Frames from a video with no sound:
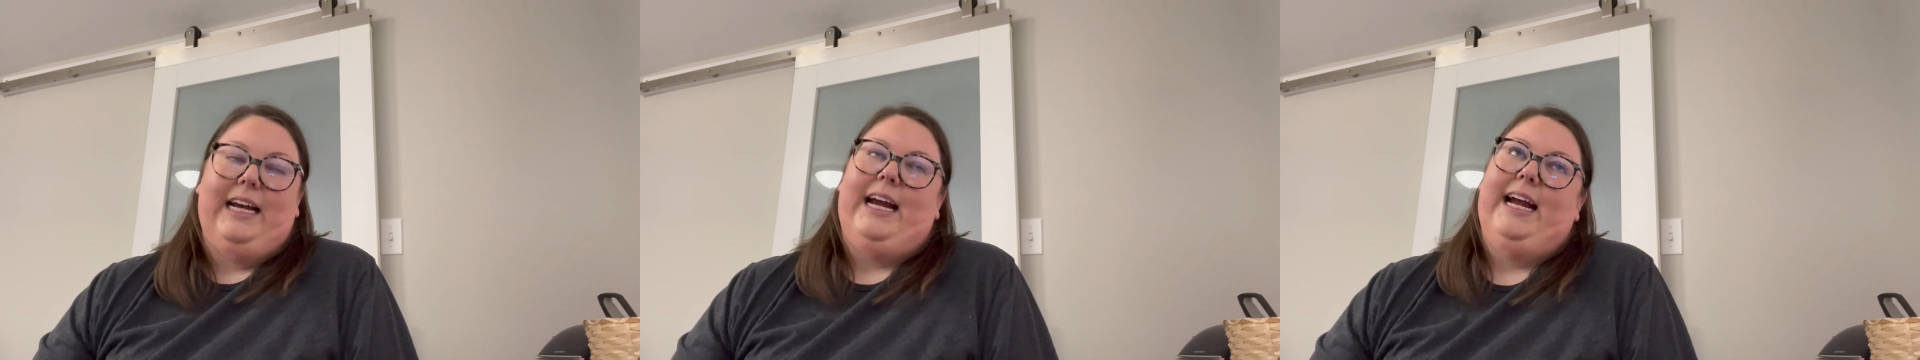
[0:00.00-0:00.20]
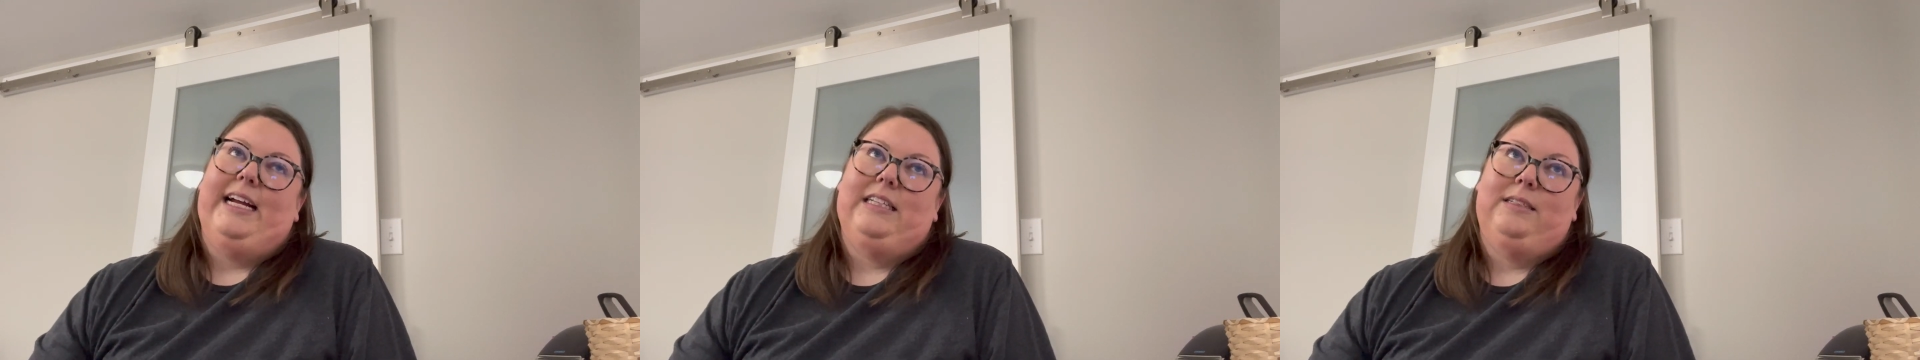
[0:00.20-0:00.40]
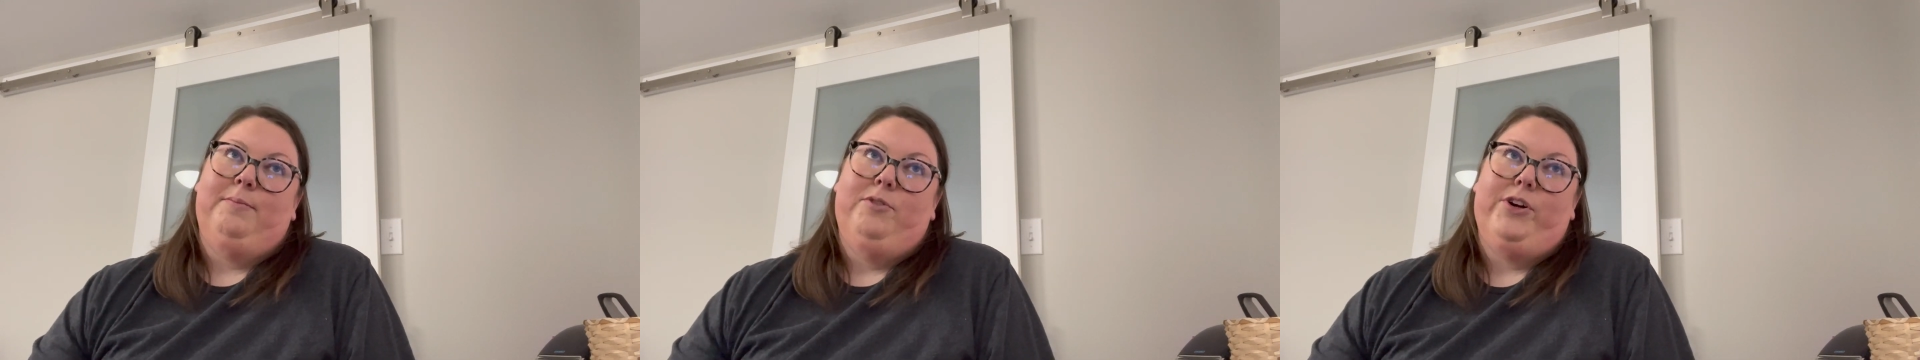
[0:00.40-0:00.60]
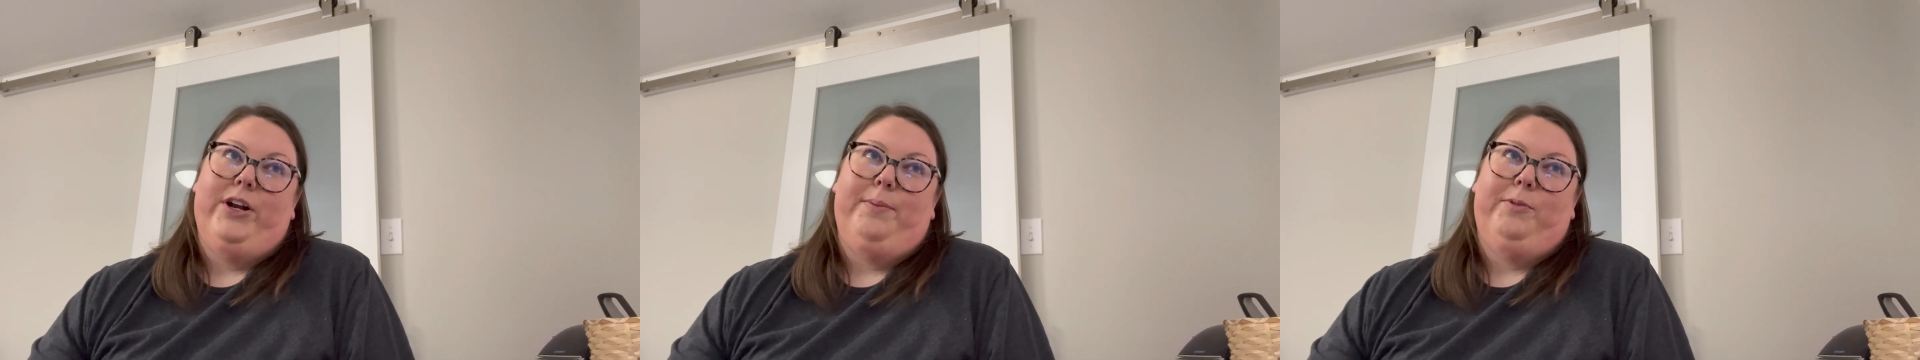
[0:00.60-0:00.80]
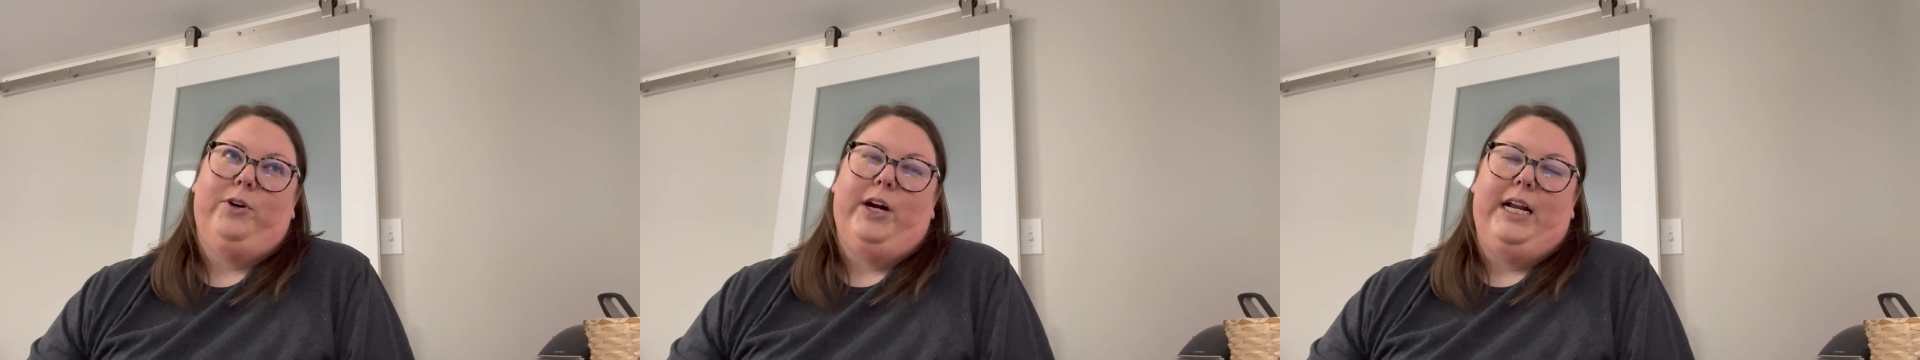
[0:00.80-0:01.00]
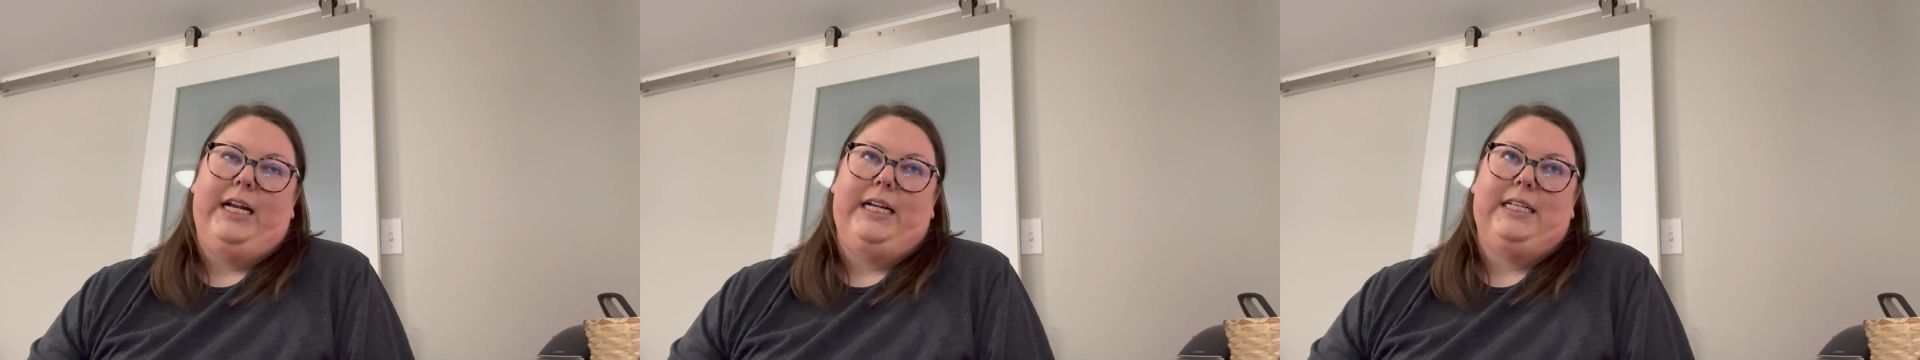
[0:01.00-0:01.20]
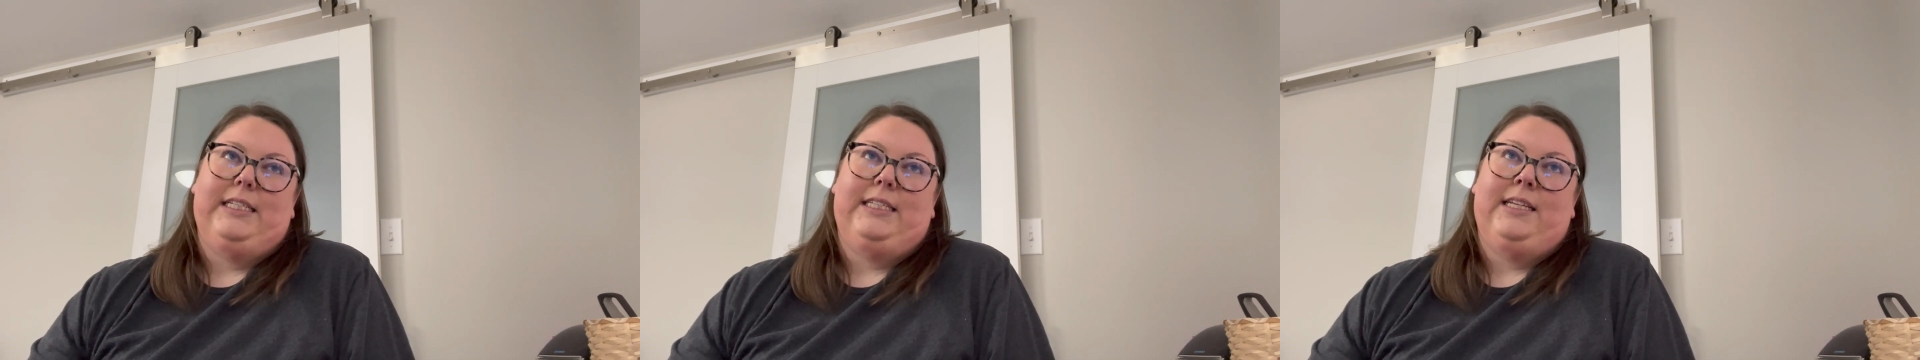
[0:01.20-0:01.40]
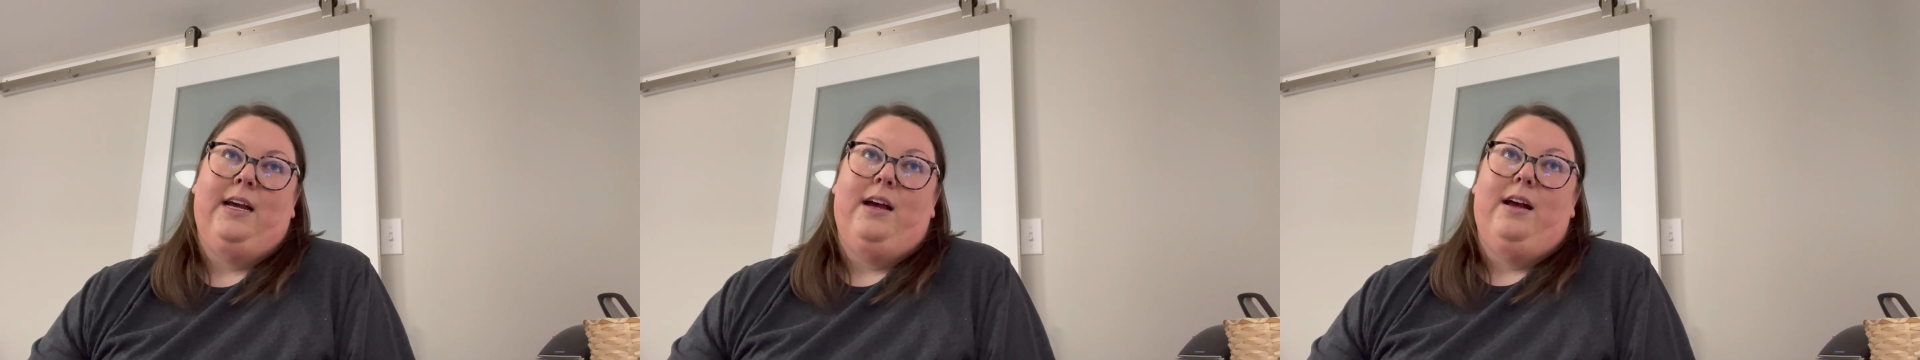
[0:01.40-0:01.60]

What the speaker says: I had some ThredUp credits.